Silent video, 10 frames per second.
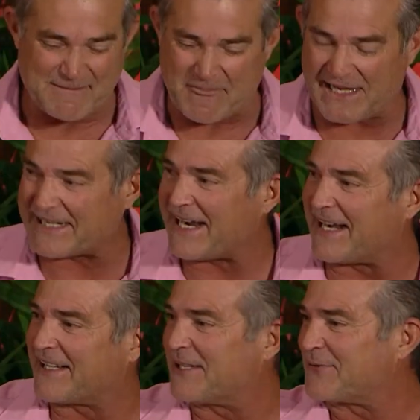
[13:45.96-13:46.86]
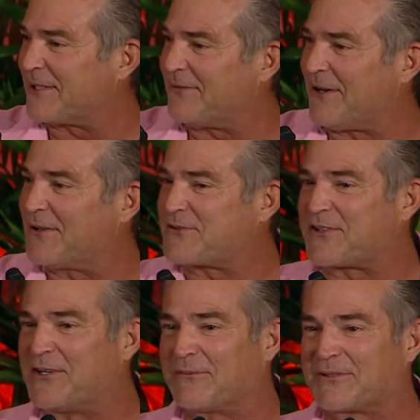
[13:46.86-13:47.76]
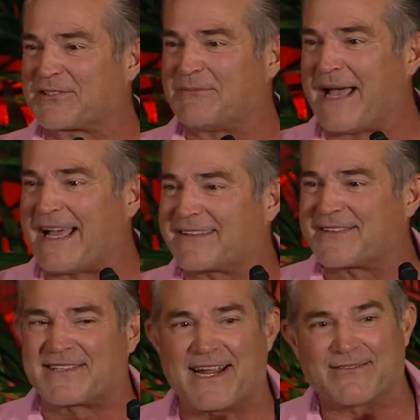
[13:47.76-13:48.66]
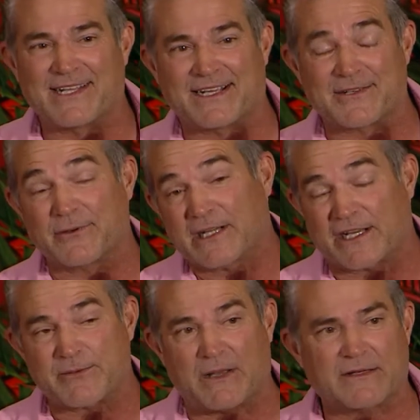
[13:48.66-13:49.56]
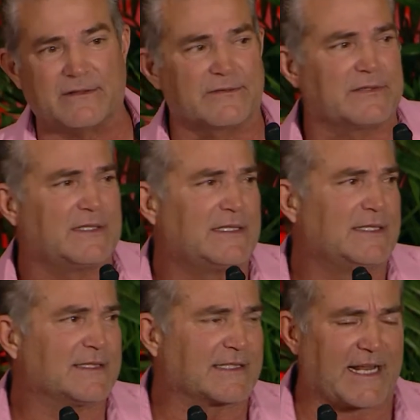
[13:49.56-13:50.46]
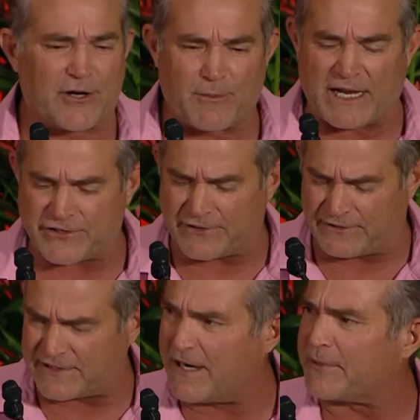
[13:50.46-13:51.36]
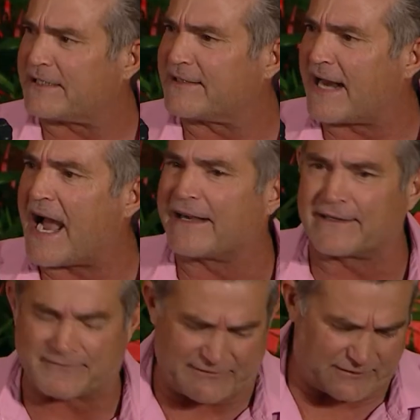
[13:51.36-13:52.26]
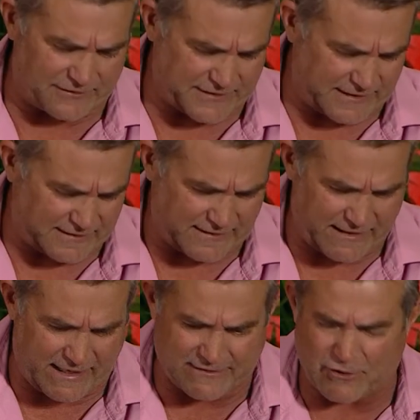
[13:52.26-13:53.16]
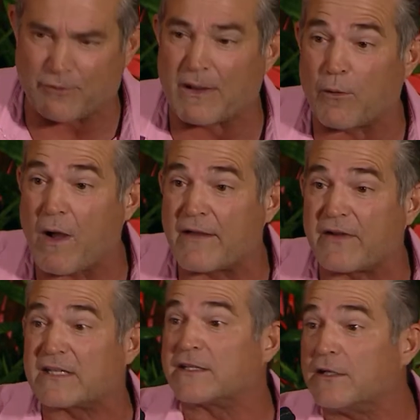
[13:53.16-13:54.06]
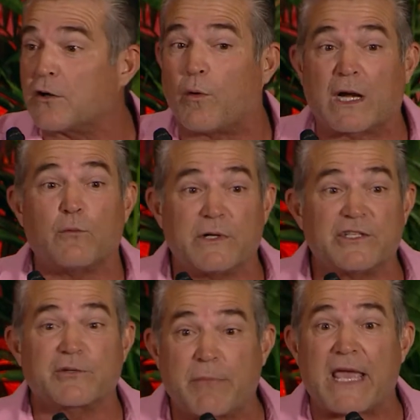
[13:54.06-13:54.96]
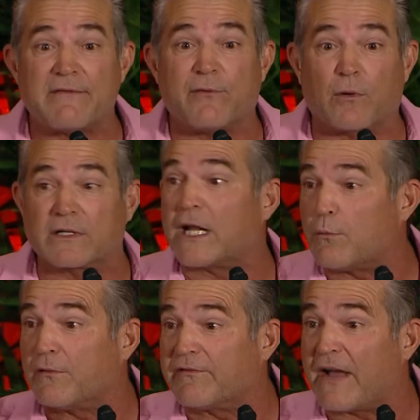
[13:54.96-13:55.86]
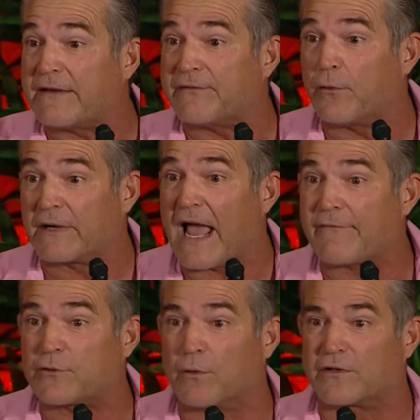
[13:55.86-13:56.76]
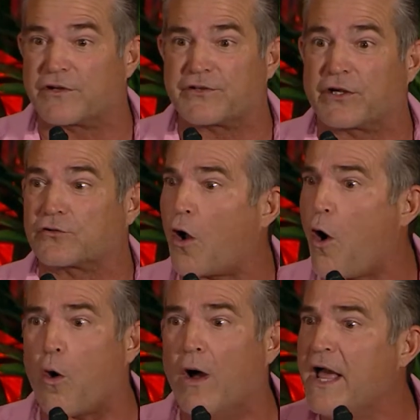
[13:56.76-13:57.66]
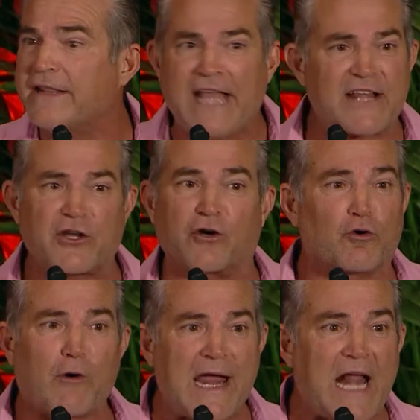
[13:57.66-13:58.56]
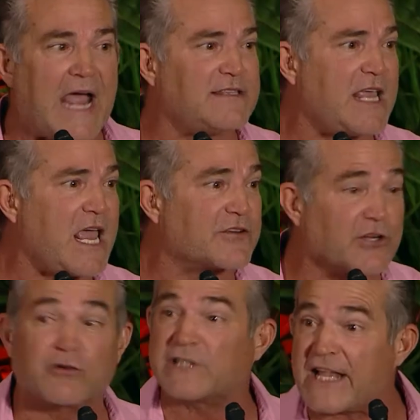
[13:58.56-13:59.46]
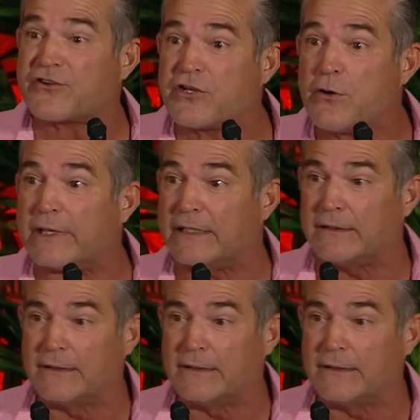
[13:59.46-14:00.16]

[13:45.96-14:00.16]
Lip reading: and it kind of gets rid of all those tumors and masses and everything, and it's really expensive. Because I know my insurance company denied it at first, and I told my wife, I said, look, why don't we just pay for it, and then we'll fight for it afterwards. And she goes, oh, that's a great idea. She goes, let's do it.